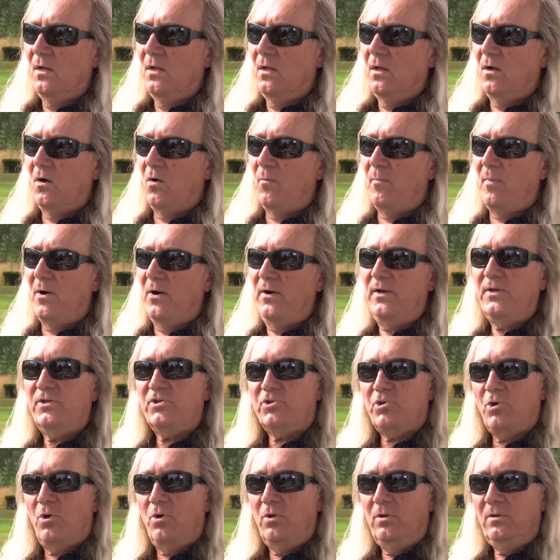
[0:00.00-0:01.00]
Oh, Mare
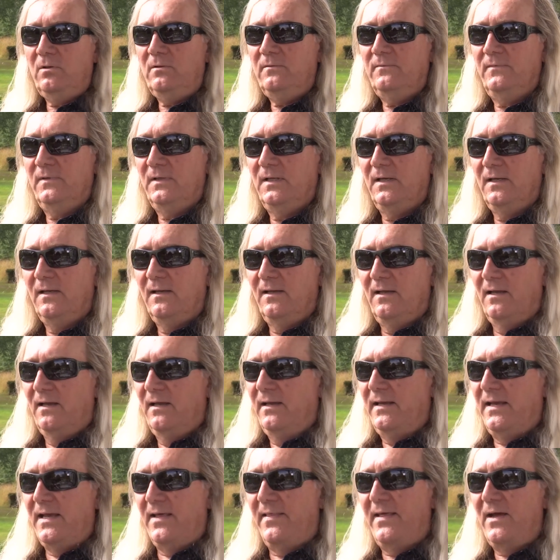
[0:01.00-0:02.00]
Sol?
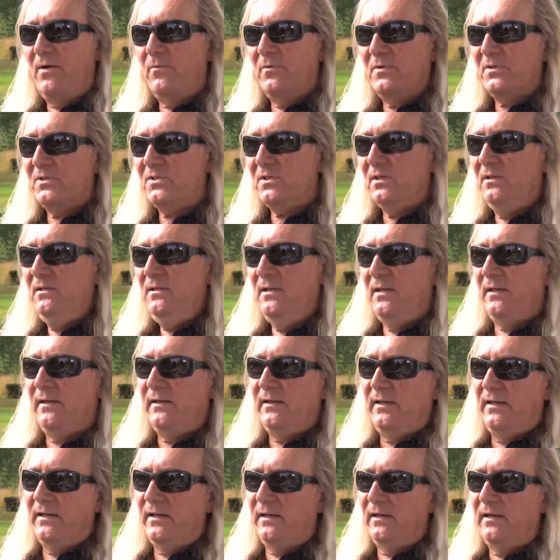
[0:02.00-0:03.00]
Yeah, that was
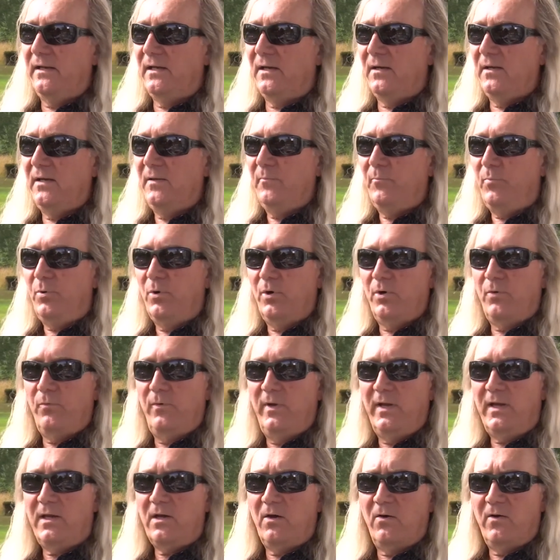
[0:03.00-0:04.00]
in Puerto
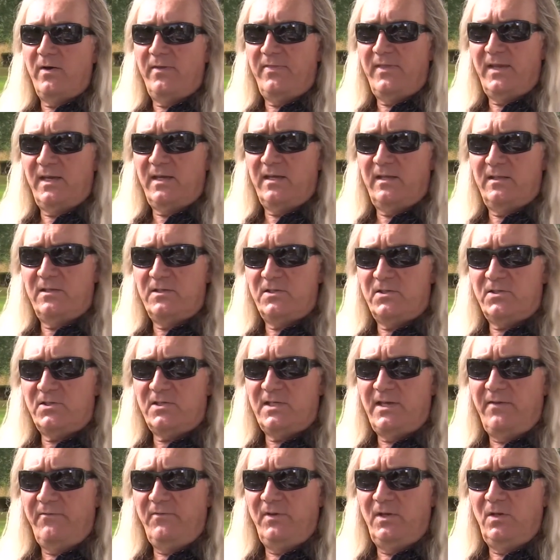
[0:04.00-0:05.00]
Rico, I think in
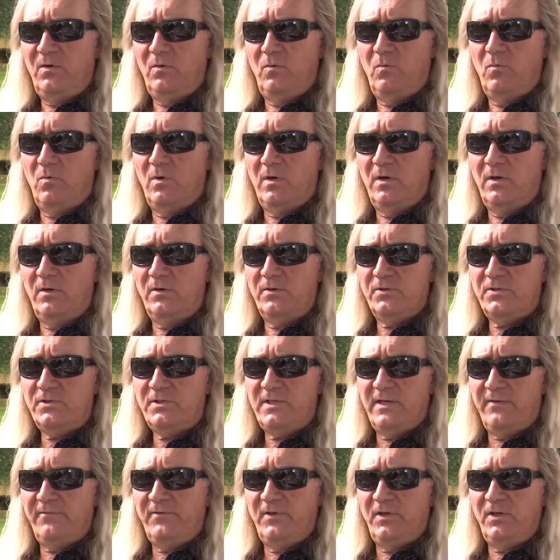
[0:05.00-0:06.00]
71 or
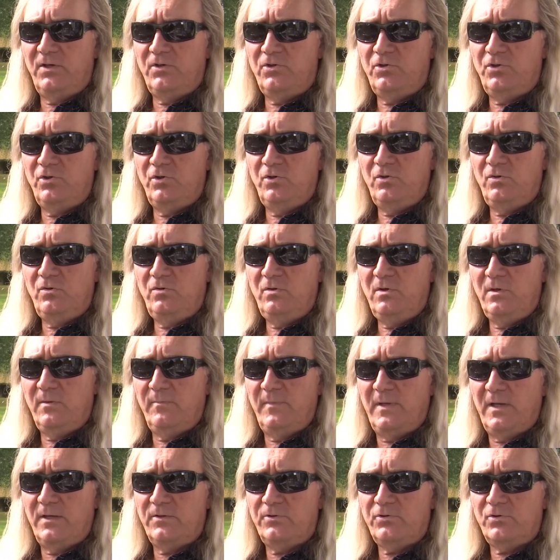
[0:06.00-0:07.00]
72. I'm
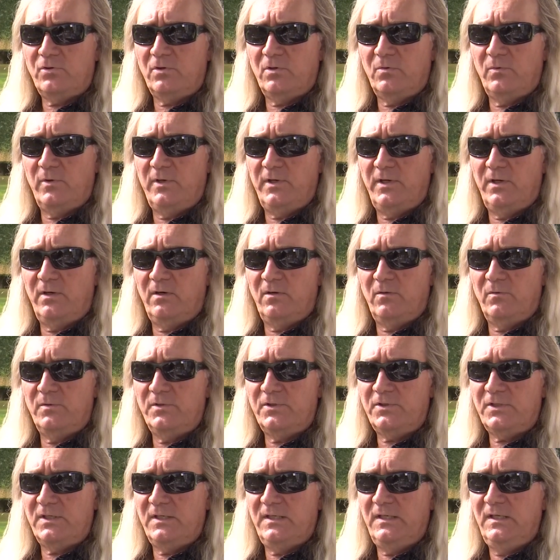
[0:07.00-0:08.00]
not sure what year it
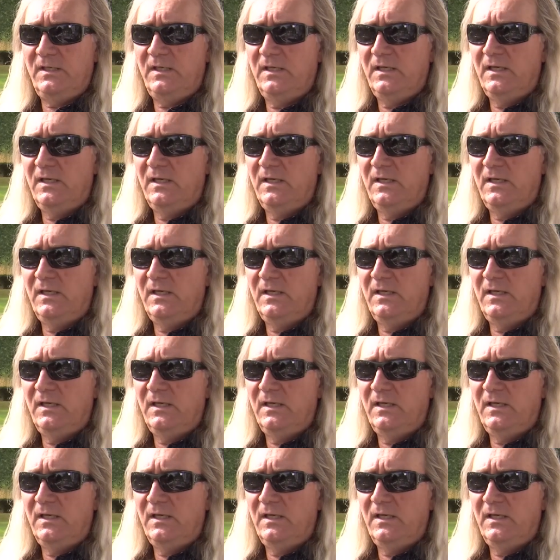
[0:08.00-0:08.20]
was in.